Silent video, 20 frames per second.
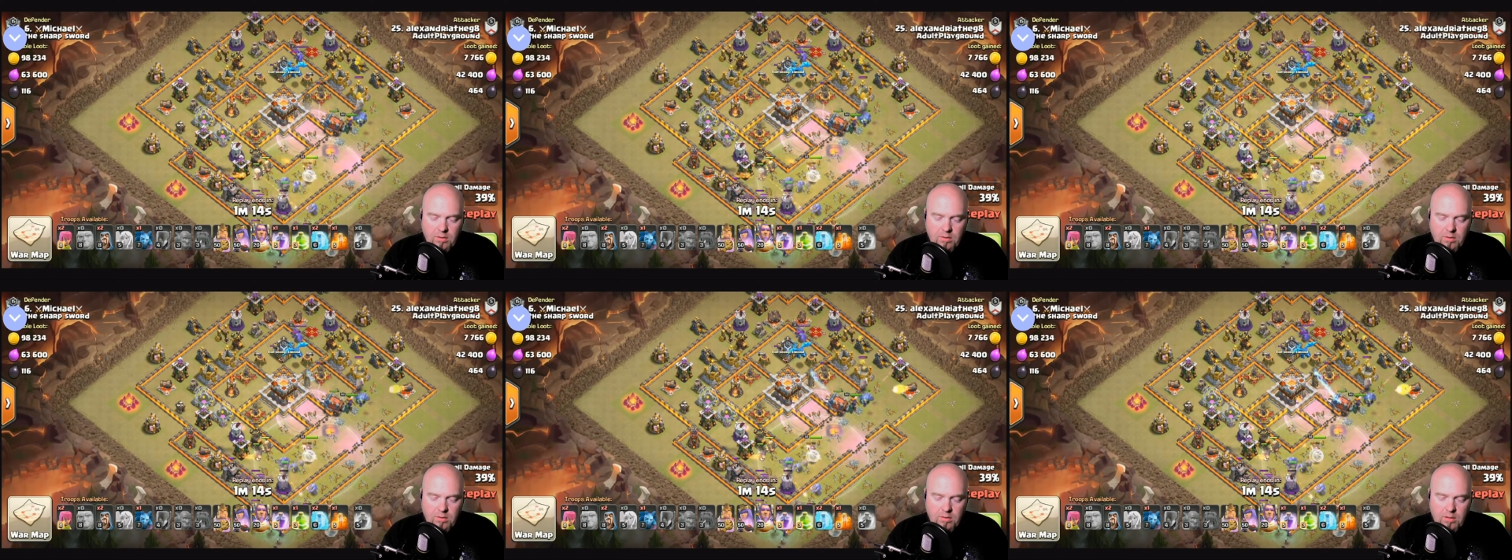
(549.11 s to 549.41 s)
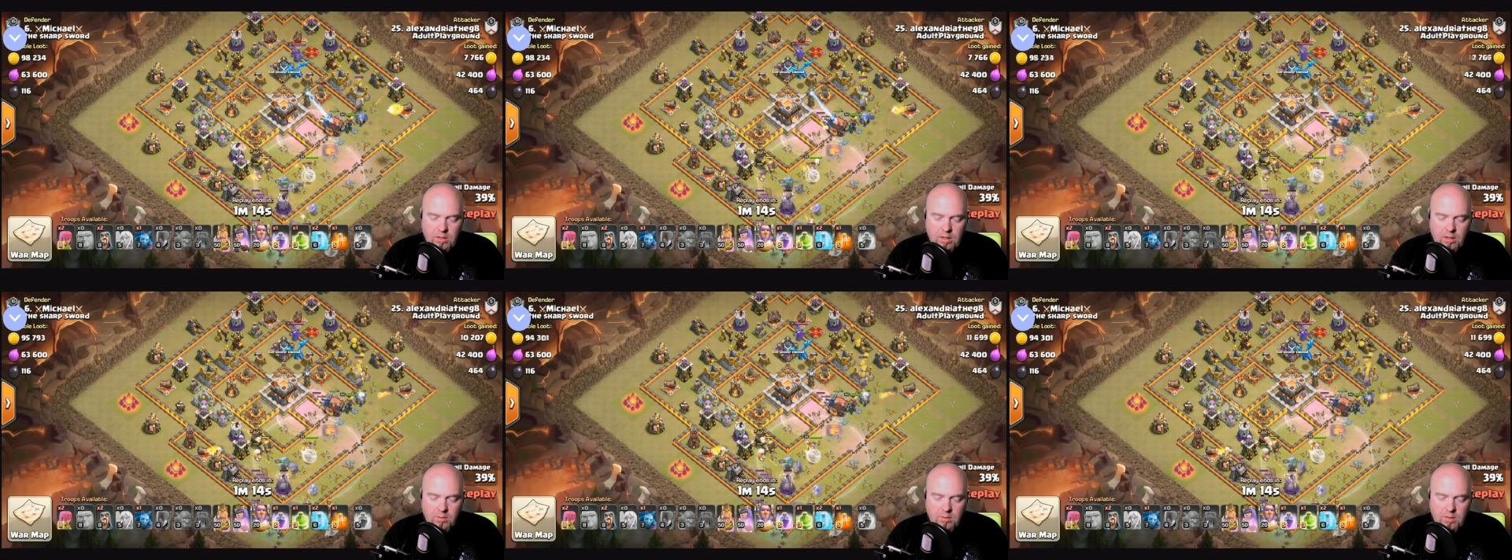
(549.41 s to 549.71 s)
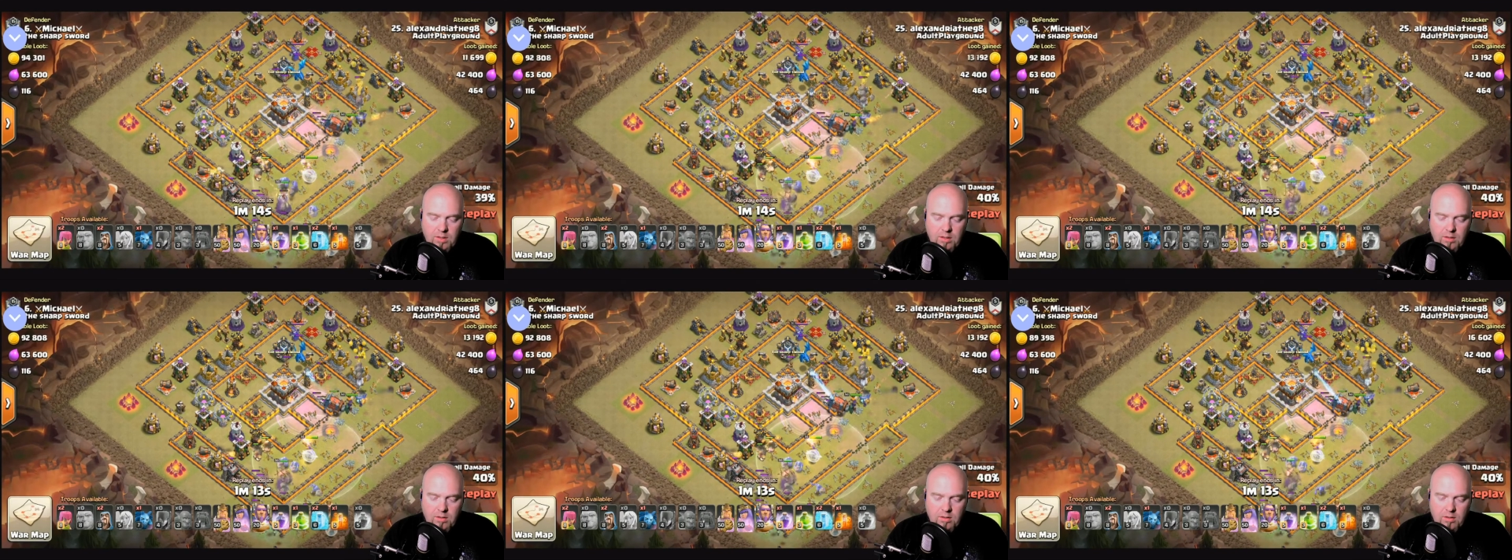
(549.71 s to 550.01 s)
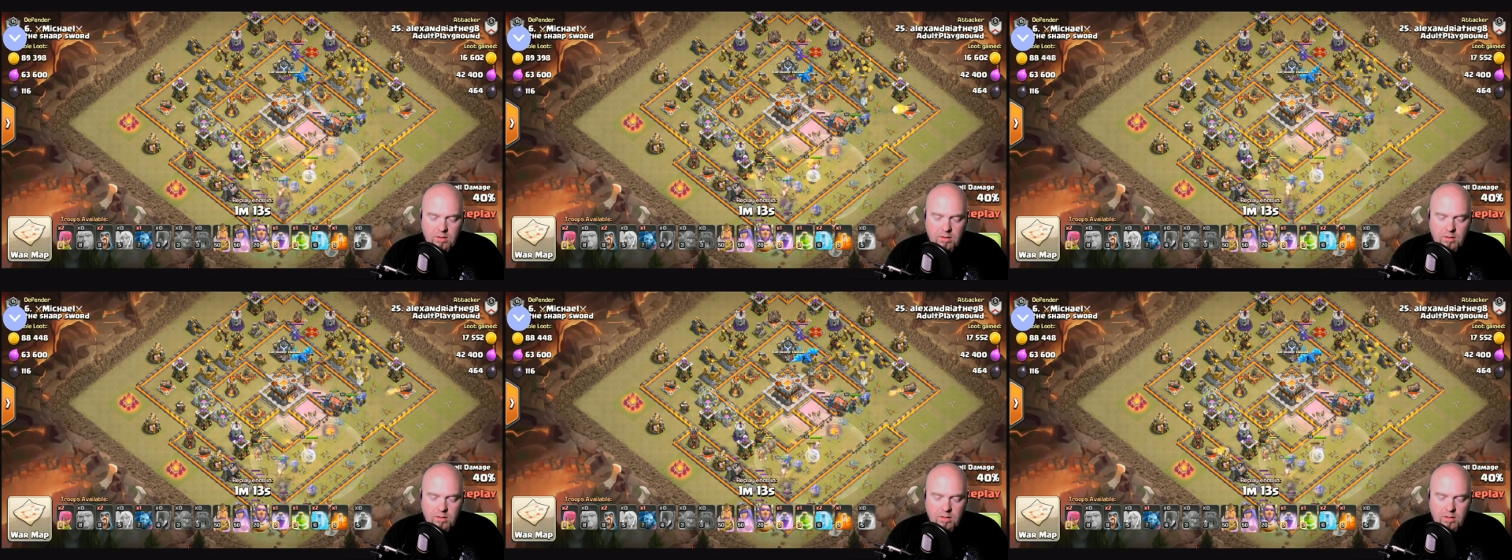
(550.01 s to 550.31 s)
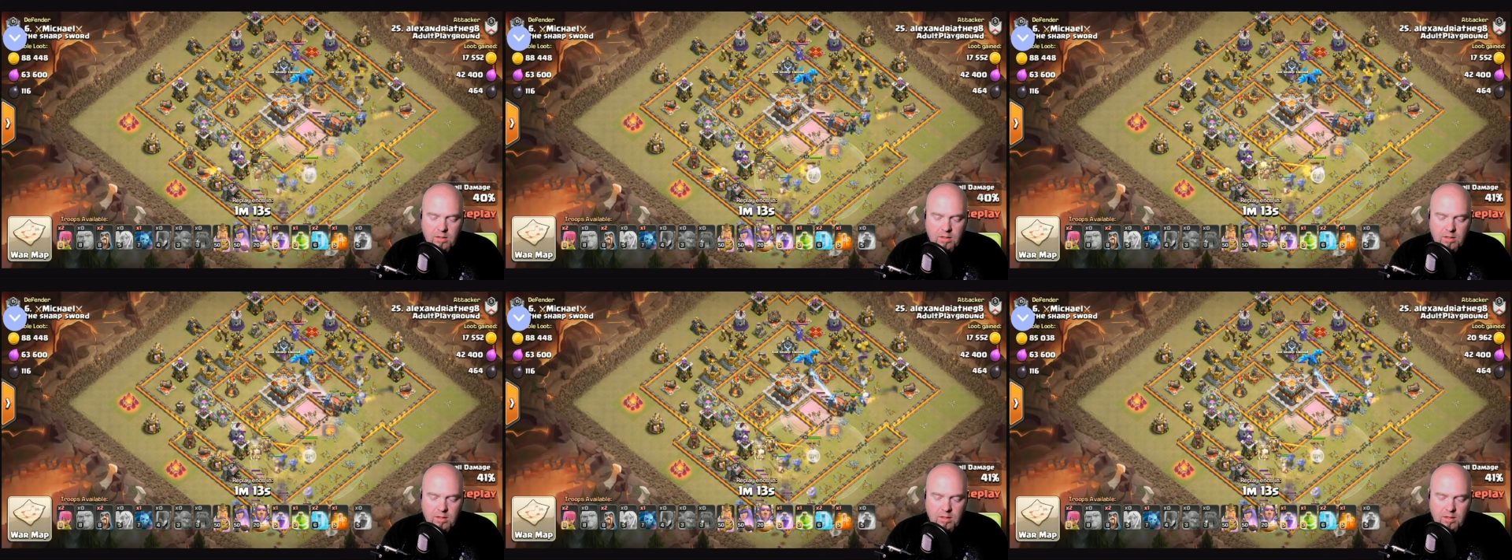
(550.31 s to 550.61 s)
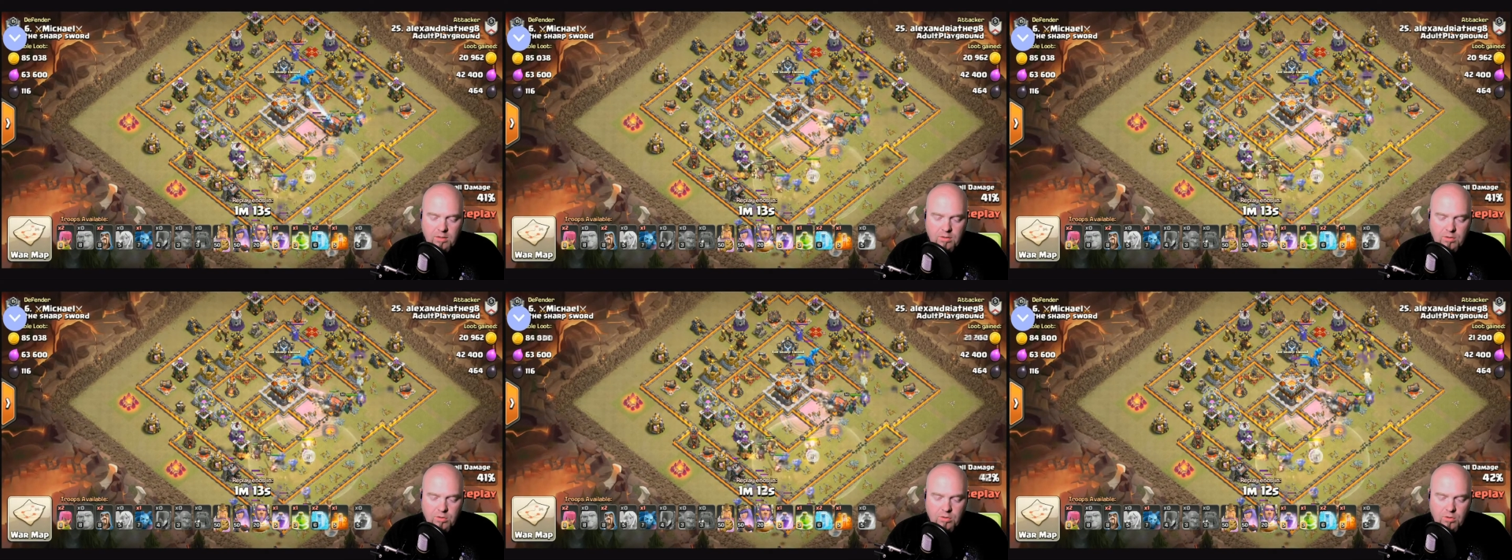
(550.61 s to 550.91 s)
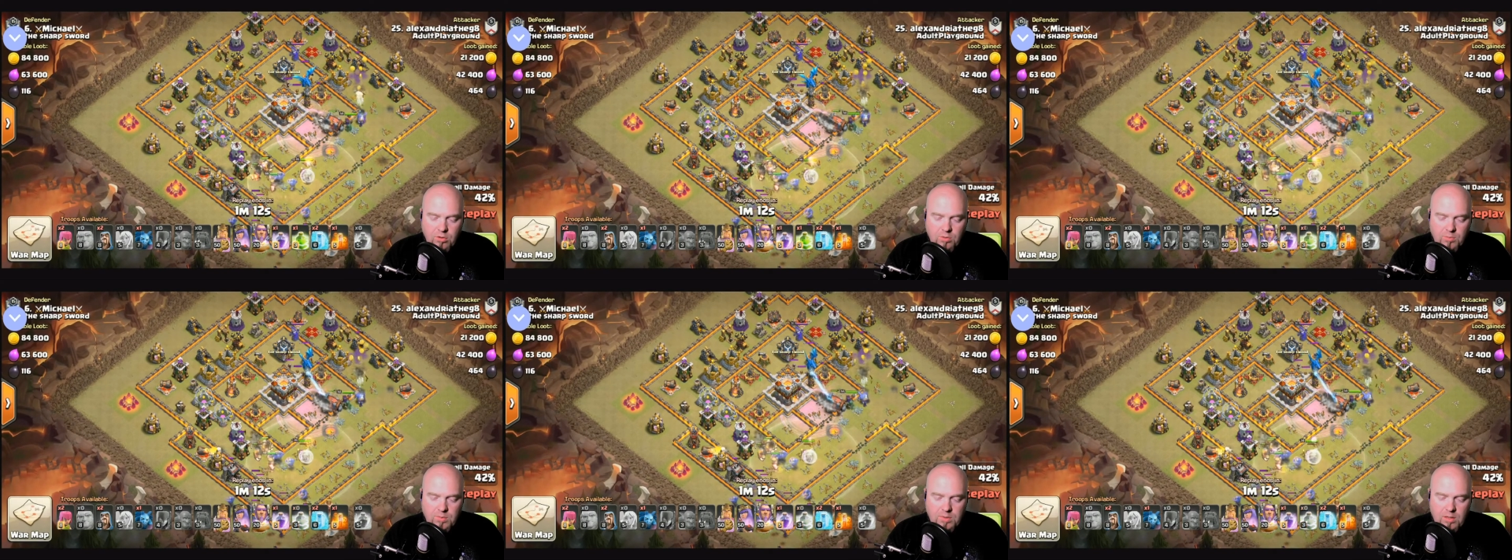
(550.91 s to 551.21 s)
Now we got the clan castle
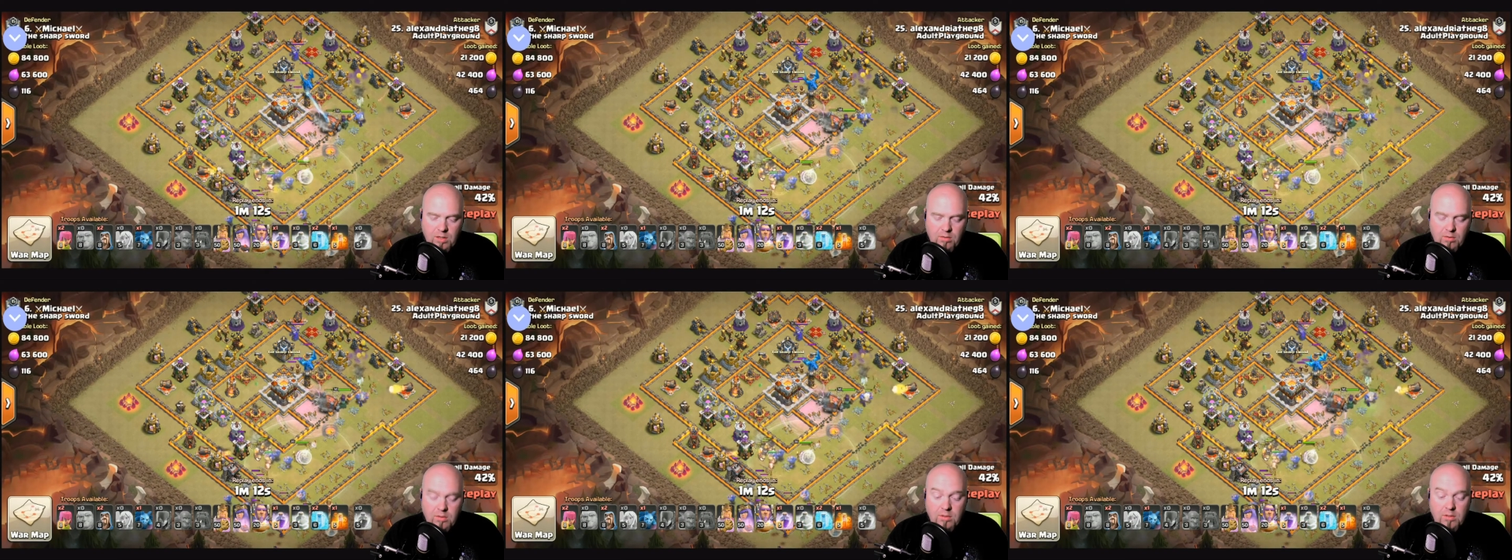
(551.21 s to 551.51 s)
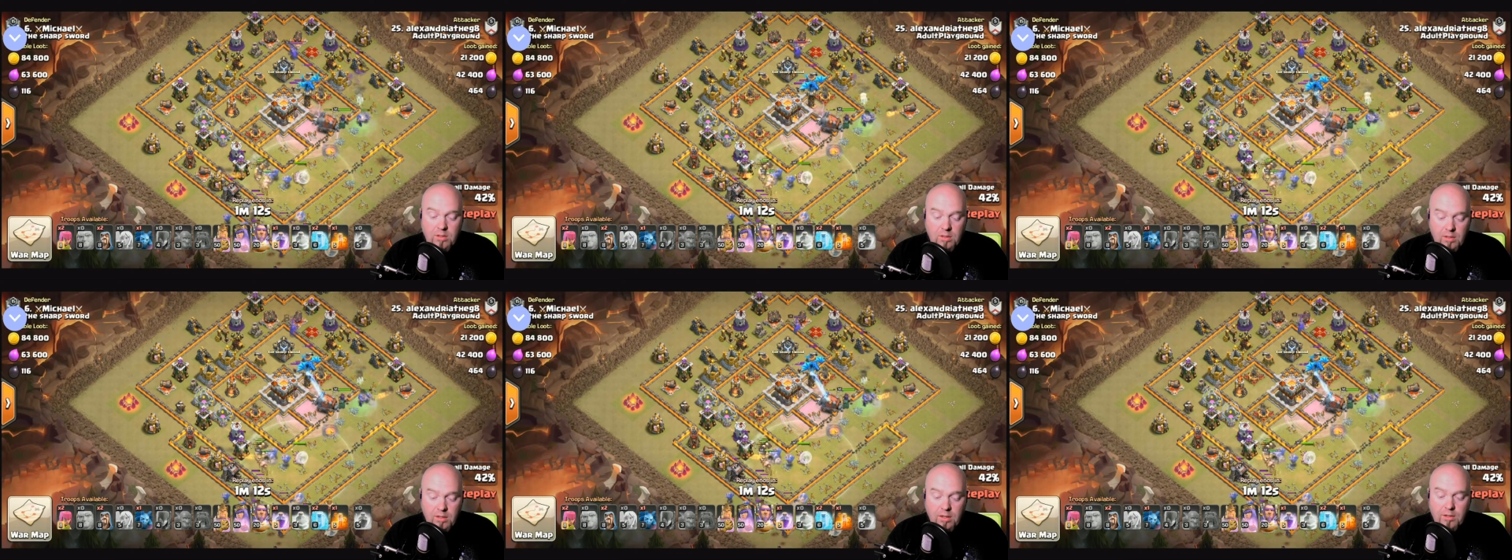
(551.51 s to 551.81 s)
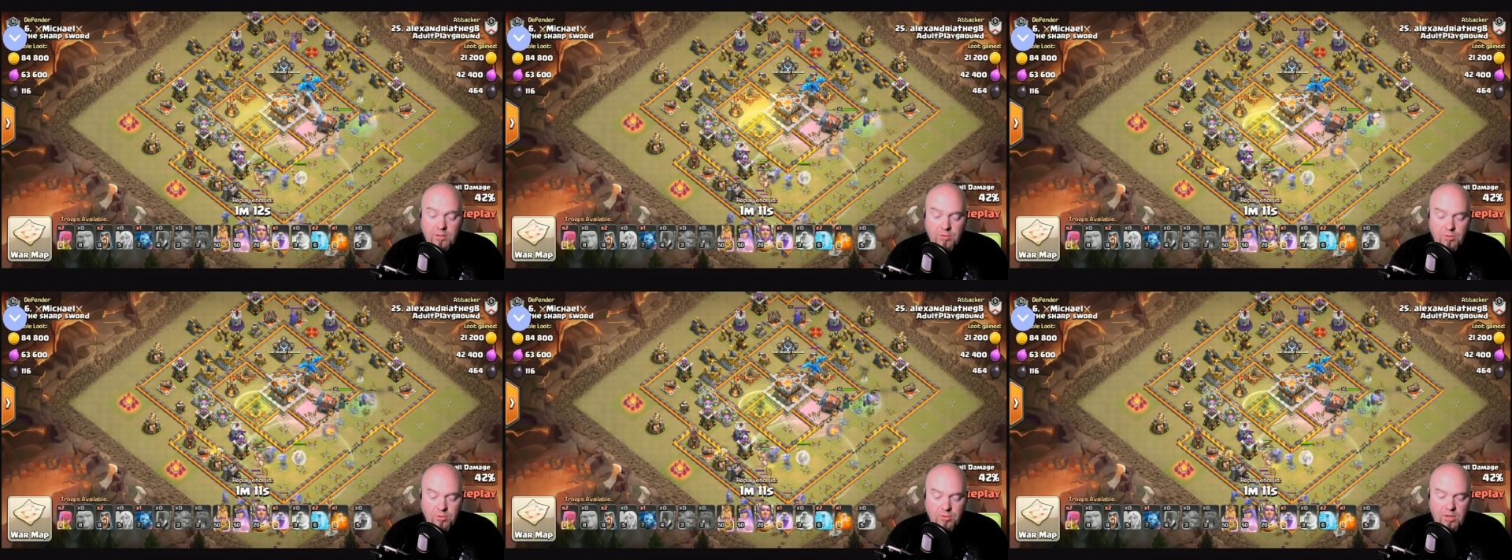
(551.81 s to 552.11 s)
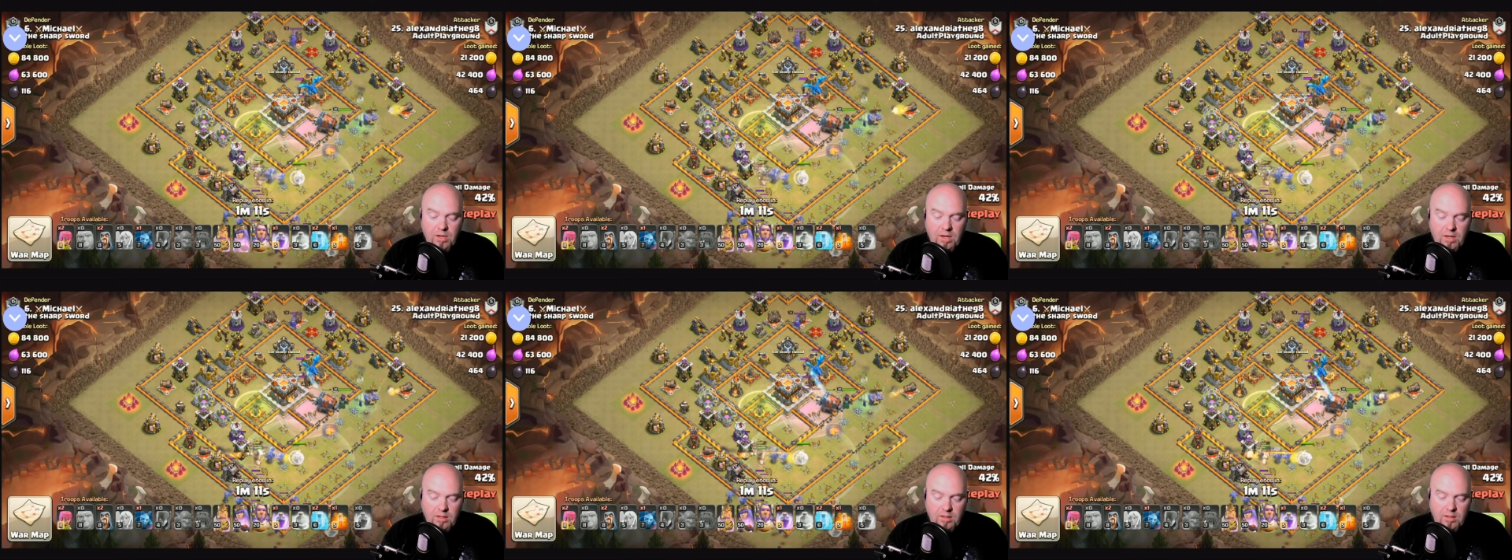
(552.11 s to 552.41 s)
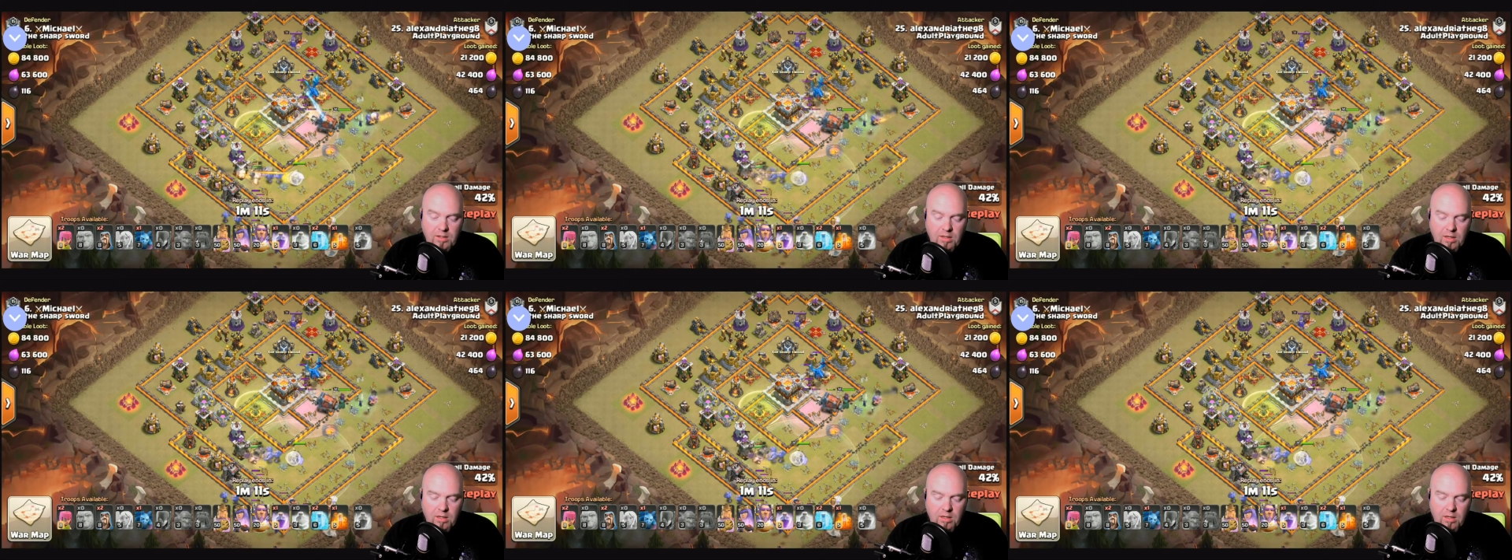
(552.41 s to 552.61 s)
troops out, and it's Electro Dragon again,